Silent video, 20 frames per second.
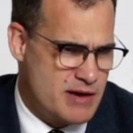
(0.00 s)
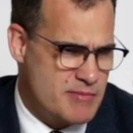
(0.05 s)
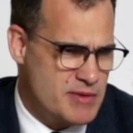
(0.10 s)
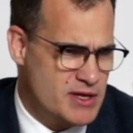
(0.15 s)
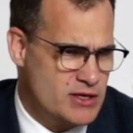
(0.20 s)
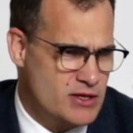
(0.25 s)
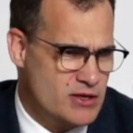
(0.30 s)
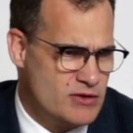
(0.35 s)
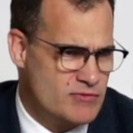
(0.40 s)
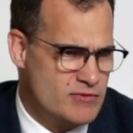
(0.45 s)
I
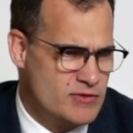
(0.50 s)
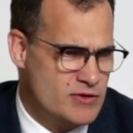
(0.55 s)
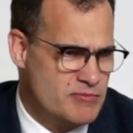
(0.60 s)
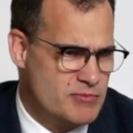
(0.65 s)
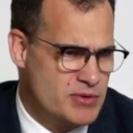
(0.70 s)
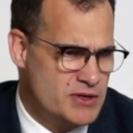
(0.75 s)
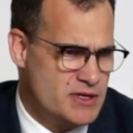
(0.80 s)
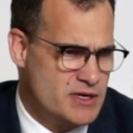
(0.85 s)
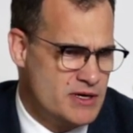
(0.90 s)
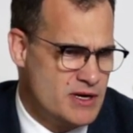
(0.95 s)
mean, you you
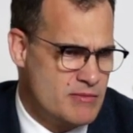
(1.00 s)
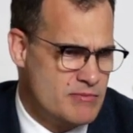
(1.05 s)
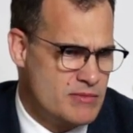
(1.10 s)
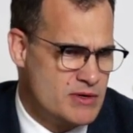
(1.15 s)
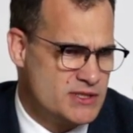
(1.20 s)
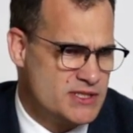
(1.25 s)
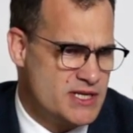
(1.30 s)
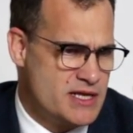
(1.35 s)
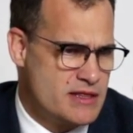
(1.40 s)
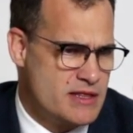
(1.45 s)
put the
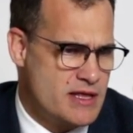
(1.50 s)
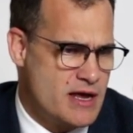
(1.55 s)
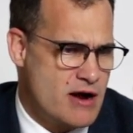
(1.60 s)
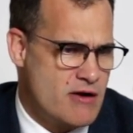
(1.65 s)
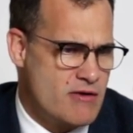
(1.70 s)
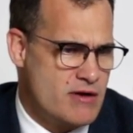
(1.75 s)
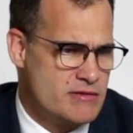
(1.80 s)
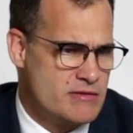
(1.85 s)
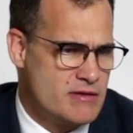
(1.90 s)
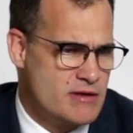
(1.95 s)
numbers in
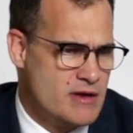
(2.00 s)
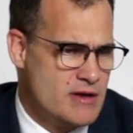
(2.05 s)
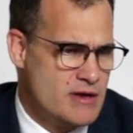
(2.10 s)
there at